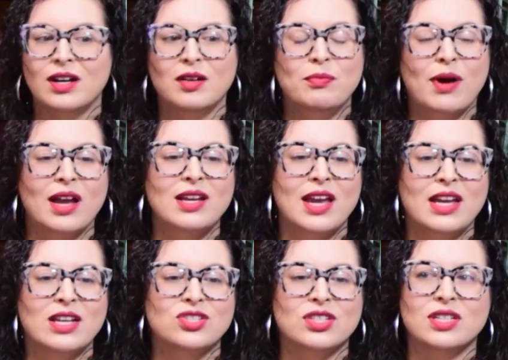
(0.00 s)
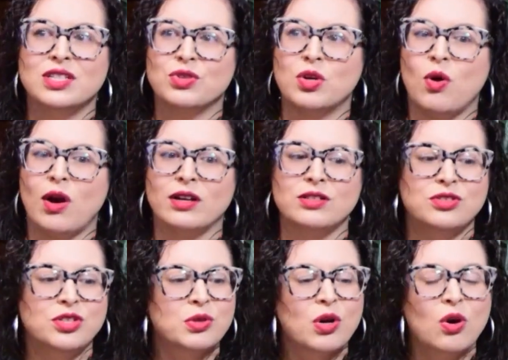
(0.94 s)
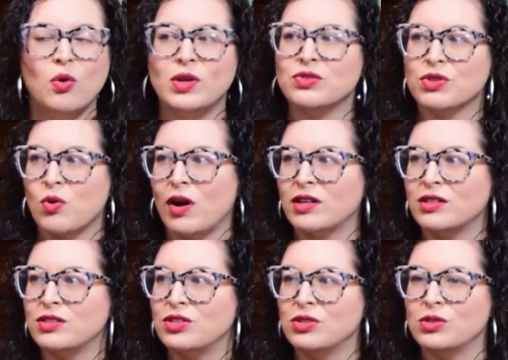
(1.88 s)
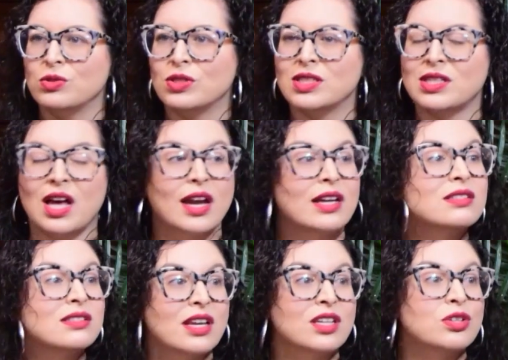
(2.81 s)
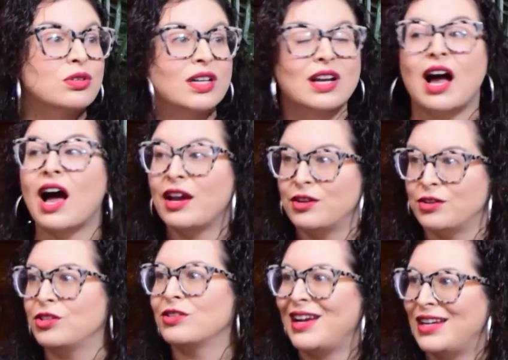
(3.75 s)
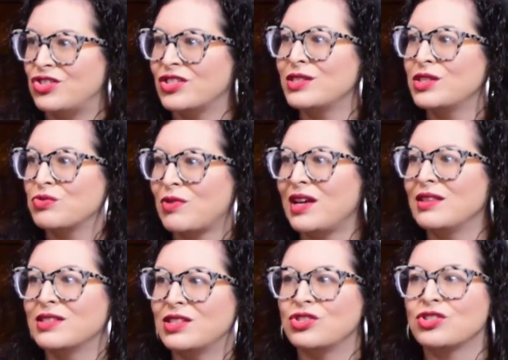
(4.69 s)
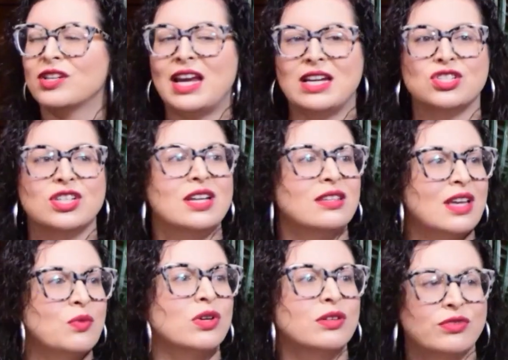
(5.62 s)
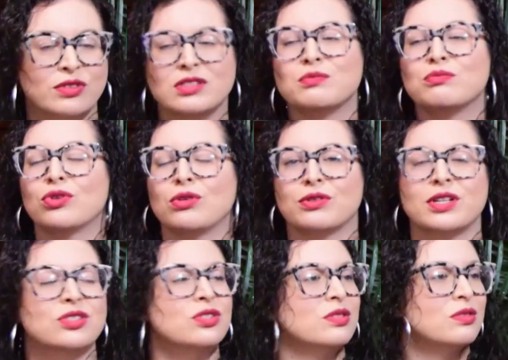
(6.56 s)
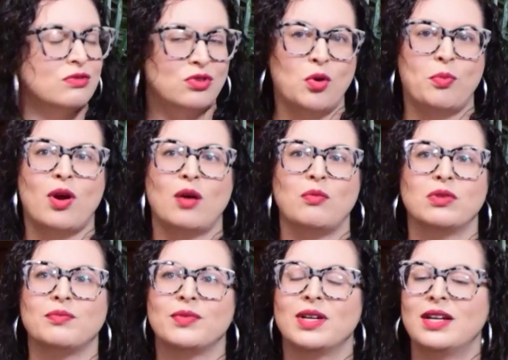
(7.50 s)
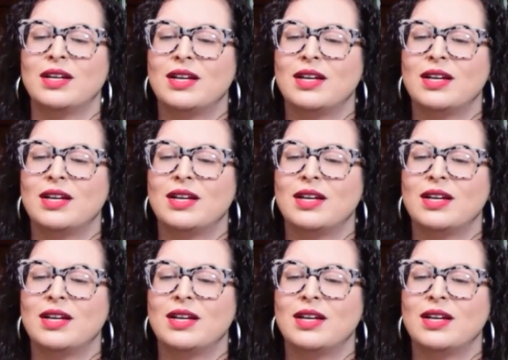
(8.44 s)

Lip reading: a buying agent is you're always required to sign saying you're going to hire your agent, right? Yeah. This is your agent and they work for this brokerage. No problem.